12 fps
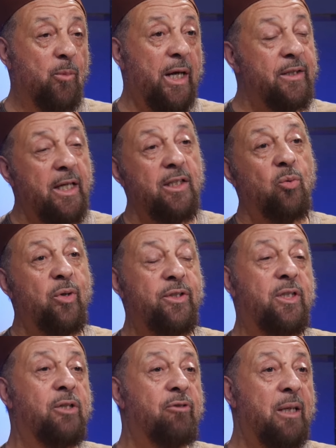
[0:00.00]
And then there was
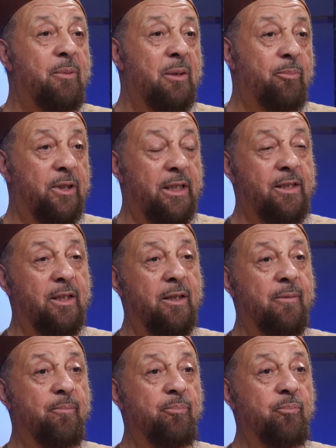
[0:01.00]
the Arabian Peninsula.
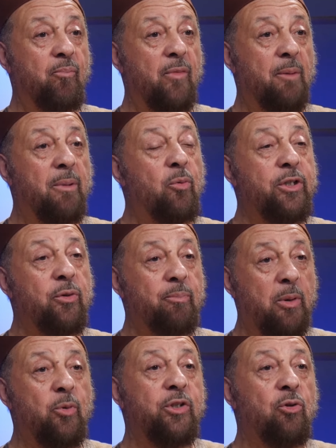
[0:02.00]
But
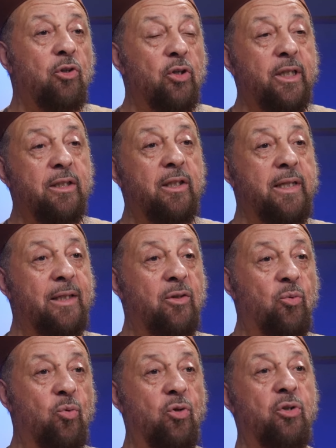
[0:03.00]
when you look at
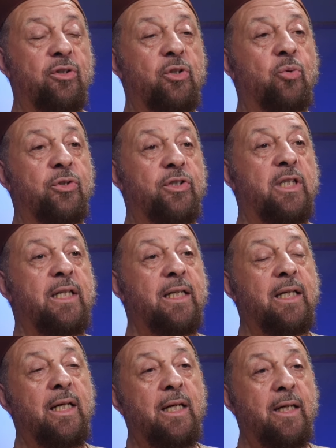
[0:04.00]
the world, you will
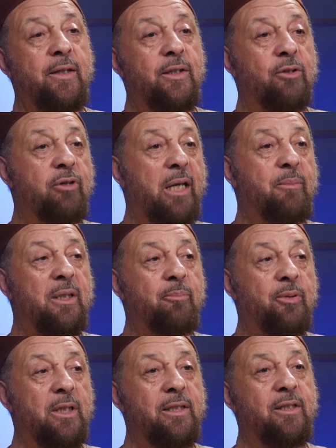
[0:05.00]
see the Arabian
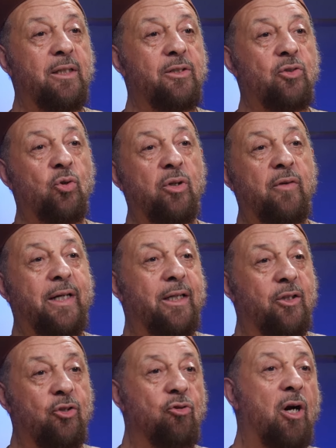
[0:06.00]
Peninsula is sort of like
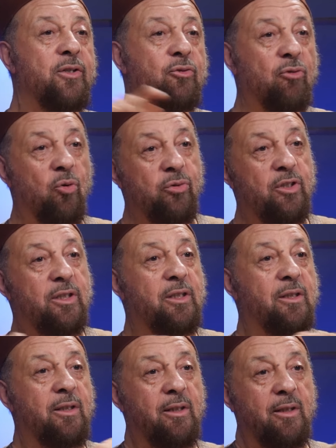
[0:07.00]
a
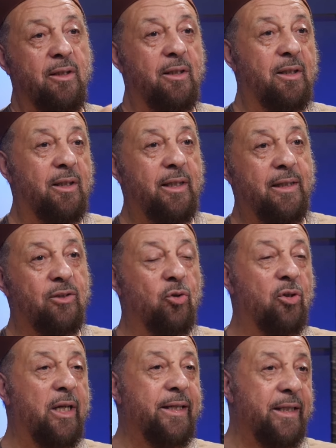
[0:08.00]
crossroads. It's
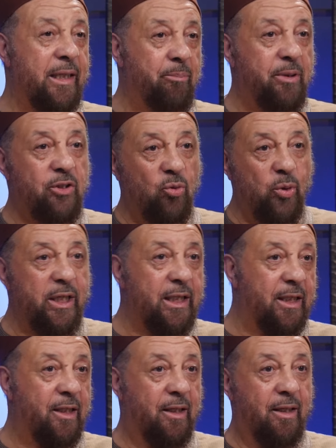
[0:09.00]
sort of like in
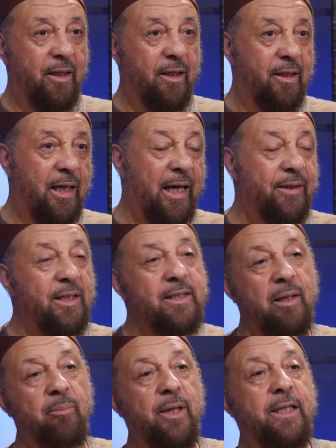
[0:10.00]
between these
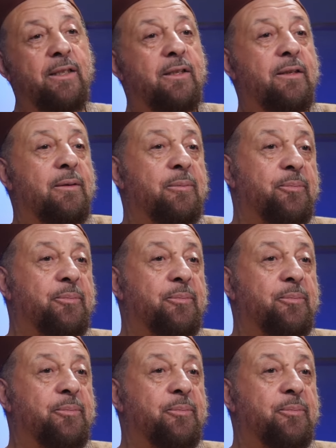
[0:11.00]
empires.